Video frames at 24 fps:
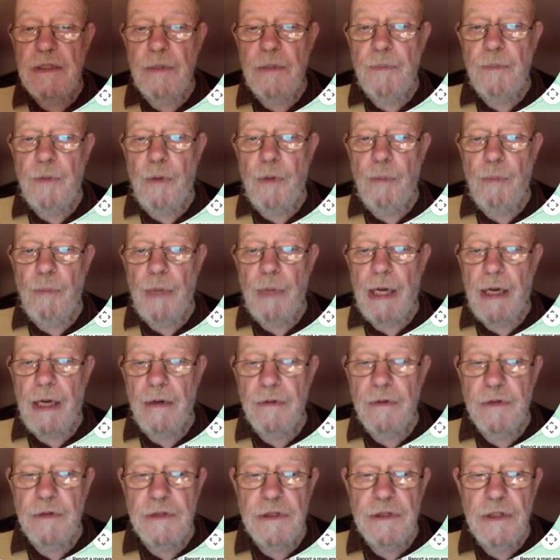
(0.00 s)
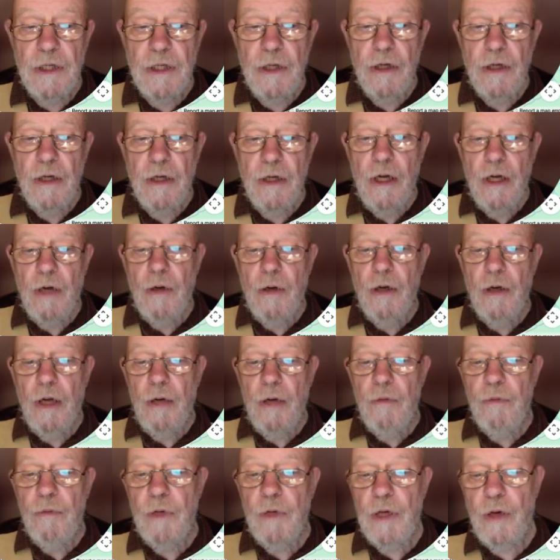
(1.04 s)
pump house,
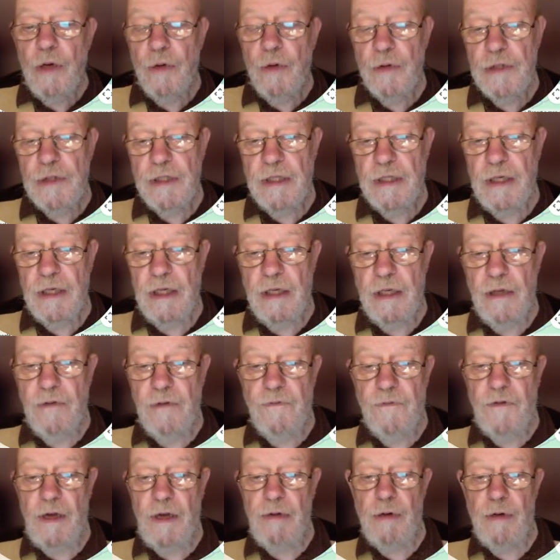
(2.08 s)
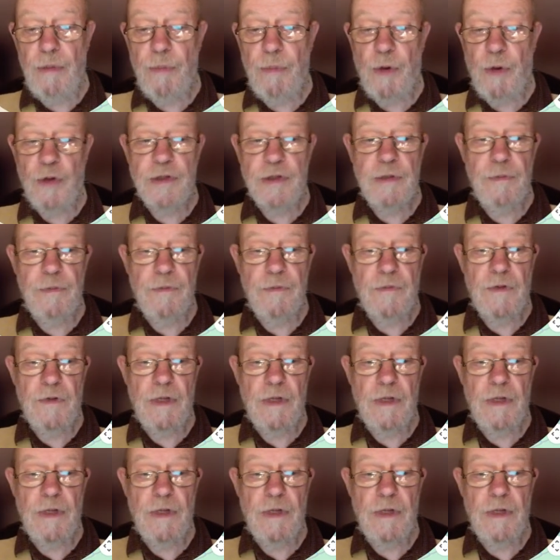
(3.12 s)
we go to the very bottom of the